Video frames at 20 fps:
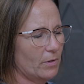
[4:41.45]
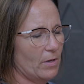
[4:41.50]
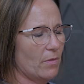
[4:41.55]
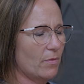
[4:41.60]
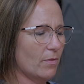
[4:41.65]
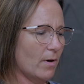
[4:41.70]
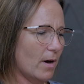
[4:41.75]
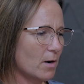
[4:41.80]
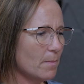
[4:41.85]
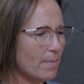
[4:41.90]

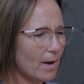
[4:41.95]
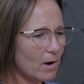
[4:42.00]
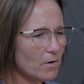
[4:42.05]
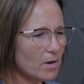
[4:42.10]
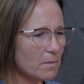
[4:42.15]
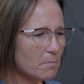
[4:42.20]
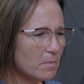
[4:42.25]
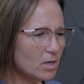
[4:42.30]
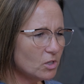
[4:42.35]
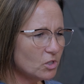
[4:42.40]
thought
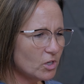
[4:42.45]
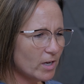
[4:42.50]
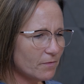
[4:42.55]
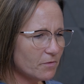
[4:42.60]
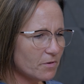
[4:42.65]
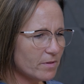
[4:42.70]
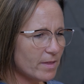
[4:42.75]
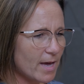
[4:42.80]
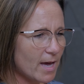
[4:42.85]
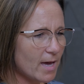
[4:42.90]
about it much
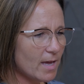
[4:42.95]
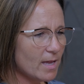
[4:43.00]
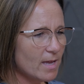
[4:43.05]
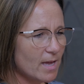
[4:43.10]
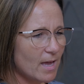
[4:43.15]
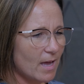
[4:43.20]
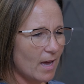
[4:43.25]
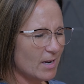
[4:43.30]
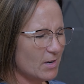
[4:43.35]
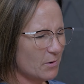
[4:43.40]
after that. I
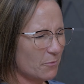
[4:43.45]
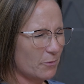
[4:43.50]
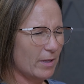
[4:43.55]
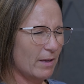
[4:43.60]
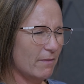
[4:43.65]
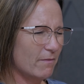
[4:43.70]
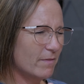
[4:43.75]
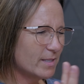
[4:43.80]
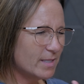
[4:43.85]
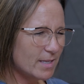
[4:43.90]
didn't
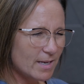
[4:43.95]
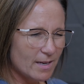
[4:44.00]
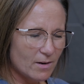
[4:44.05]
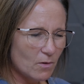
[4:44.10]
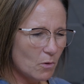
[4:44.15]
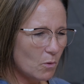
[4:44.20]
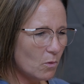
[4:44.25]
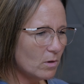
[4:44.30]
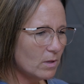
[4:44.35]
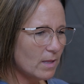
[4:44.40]
really visit
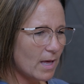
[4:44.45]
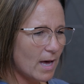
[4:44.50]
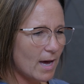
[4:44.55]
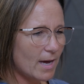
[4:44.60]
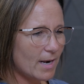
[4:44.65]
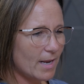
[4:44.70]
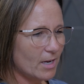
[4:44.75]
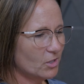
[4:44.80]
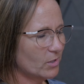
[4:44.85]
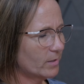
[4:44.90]
it a whole
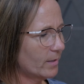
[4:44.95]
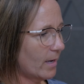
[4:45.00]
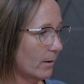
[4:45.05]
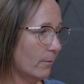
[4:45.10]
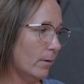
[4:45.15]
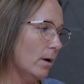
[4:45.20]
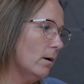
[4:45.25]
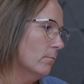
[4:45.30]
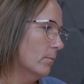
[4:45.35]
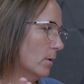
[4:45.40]
lot. I just
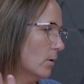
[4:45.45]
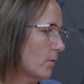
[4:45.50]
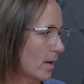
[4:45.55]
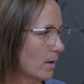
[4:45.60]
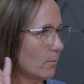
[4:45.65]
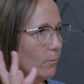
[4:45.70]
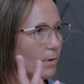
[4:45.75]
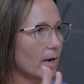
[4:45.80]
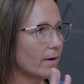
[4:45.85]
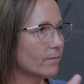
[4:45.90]
kind of, oh,
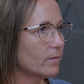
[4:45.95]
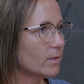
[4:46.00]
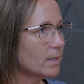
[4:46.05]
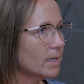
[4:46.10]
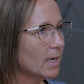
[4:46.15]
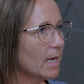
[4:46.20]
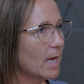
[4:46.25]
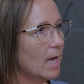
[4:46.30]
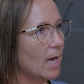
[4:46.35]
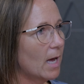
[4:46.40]
okay,
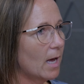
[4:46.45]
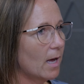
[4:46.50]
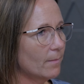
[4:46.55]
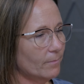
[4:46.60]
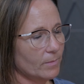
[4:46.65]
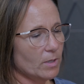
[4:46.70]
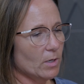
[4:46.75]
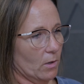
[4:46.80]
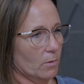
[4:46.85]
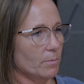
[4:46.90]
whatever,
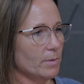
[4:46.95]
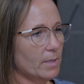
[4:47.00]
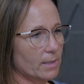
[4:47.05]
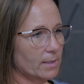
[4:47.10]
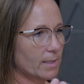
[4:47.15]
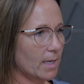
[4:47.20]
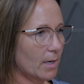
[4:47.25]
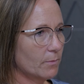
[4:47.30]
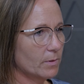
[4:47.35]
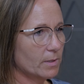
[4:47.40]
you know,
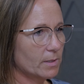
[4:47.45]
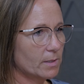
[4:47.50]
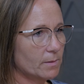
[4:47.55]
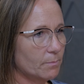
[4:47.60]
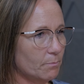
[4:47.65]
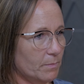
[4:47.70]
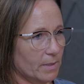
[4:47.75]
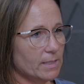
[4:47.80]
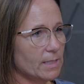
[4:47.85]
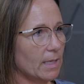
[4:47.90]
because I was
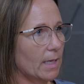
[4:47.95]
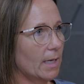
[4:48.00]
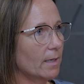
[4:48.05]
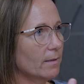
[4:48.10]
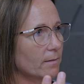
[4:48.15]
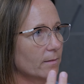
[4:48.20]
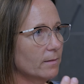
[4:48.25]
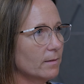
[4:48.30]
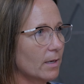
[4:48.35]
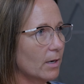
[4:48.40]

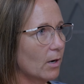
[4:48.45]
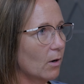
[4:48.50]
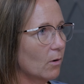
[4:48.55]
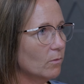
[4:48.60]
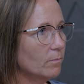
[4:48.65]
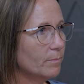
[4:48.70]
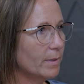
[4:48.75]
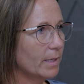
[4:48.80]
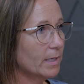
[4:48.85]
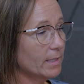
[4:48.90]
busy, you
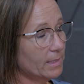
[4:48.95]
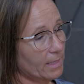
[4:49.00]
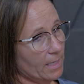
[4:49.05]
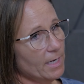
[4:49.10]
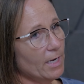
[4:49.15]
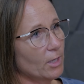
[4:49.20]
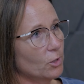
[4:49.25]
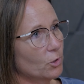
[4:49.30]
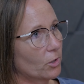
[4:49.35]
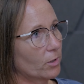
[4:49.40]
know, being a
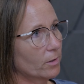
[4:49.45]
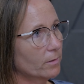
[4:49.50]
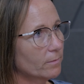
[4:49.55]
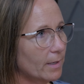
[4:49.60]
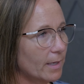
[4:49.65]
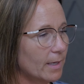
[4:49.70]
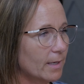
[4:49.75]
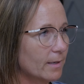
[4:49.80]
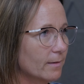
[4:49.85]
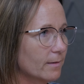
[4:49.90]
teenager
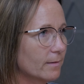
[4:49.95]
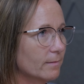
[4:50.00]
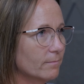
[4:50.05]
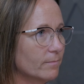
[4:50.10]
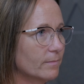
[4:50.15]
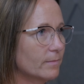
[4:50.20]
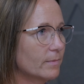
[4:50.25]
and being